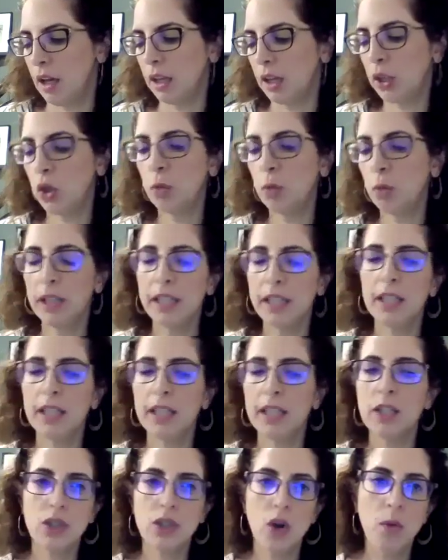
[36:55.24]

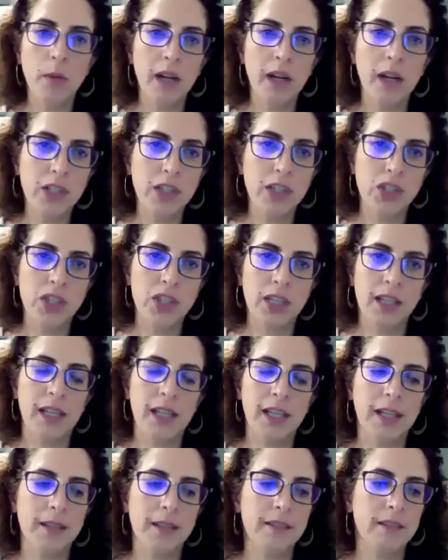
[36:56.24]
accumulated so much
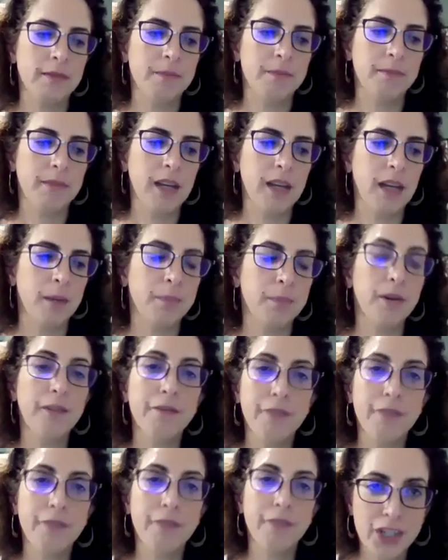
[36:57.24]

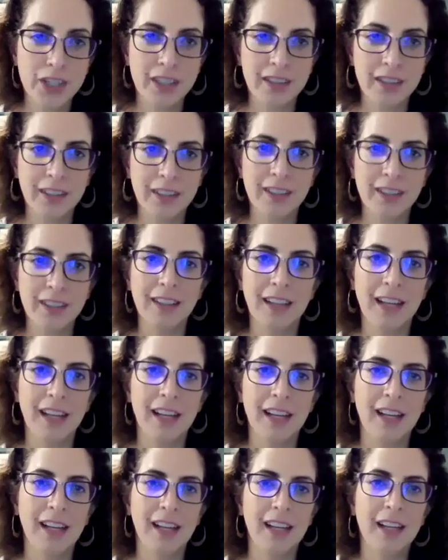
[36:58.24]
professional
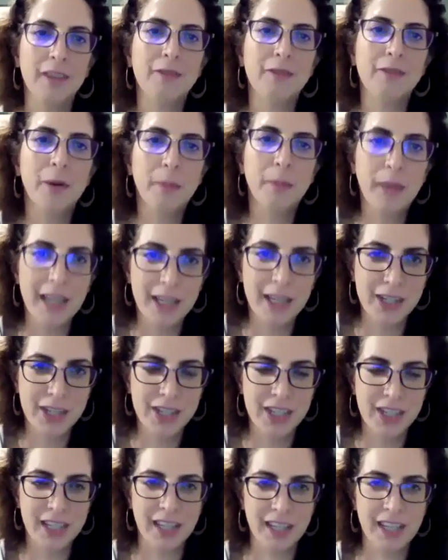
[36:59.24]

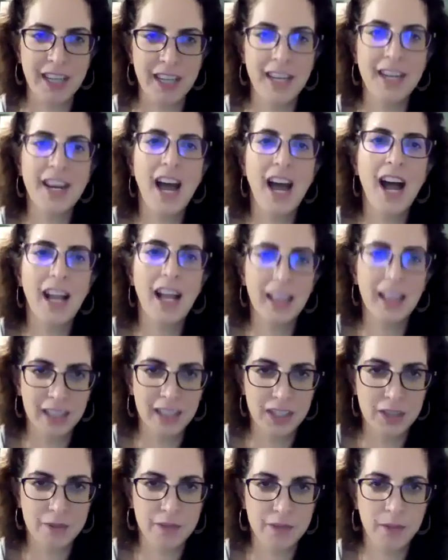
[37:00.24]
information and
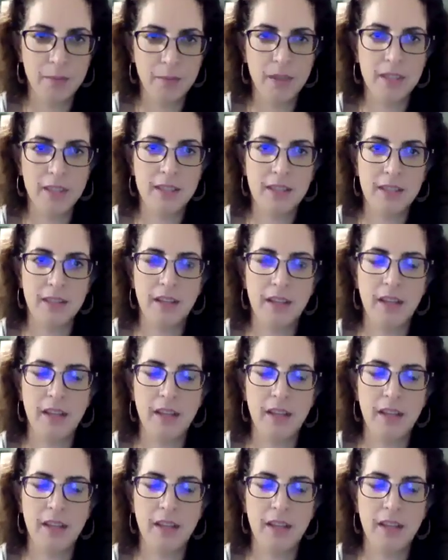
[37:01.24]
knowledge from this